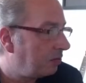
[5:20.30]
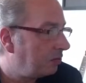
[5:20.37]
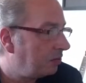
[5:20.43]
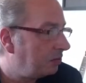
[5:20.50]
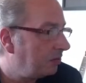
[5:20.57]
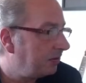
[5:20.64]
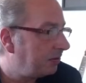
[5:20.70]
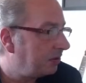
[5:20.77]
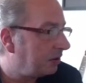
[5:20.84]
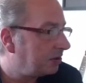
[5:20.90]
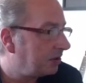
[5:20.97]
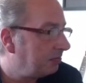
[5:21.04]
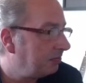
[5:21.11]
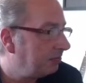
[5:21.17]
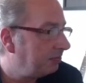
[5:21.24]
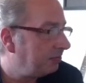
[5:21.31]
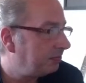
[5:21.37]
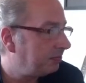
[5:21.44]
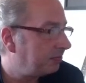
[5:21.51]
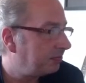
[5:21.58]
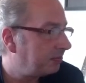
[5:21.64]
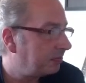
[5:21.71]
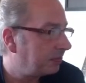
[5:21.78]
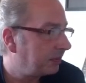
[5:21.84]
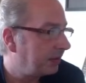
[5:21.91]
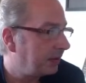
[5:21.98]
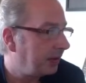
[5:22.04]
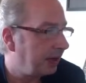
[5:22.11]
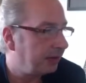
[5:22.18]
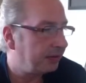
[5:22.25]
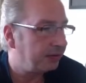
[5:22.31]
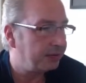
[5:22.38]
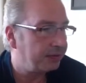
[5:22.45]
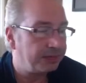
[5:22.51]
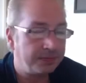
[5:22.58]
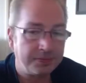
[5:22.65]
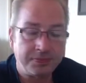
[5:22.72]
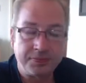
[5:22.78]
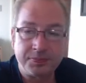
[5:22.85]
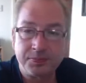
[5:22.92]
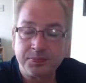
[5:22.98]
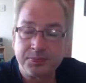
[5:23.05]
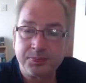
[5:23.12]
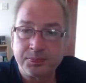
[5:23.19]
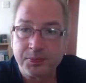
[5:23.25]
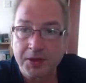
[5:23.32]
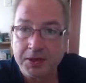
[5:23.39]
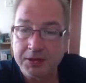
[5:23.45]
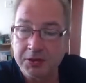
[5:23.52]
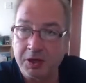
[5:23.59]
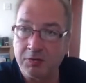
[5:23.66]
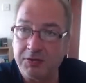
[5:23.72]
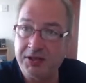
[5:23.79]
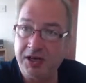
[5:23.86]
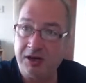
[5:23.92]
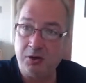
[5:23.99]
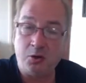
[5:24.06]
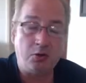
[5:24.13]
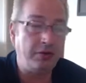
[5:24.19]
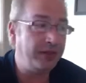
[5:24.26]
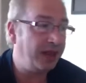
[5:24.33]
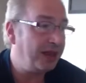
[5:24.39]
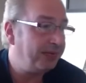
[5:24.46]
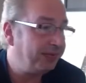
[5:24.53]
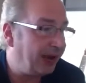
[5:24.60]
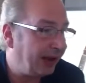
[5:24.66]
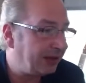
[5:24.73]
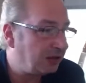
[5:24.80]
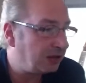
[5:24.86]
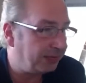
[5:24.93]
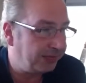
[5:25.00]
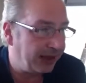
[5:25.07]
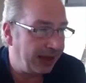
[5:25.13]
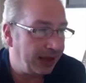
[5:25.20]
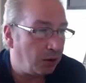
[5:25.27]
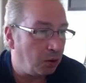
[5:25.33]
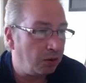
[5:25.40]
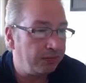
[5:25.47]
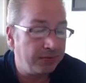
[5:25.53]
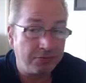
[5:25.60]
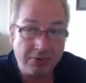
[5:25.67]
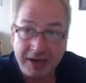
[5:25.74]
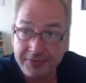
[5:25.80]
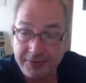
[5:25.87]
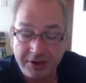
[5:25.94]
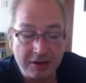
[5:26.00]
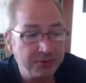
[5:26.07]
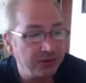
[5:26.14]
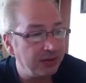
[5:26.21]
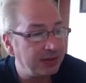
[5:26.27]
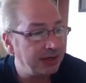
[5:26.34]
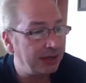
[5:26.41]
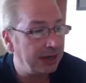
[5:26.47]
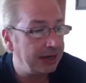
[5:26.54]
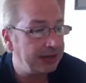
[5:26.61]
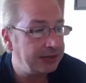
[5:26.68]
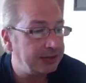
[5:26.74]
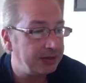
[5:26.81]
we've got some. Okay. So we turn all of the effects off there, all of the reverbs and the delays.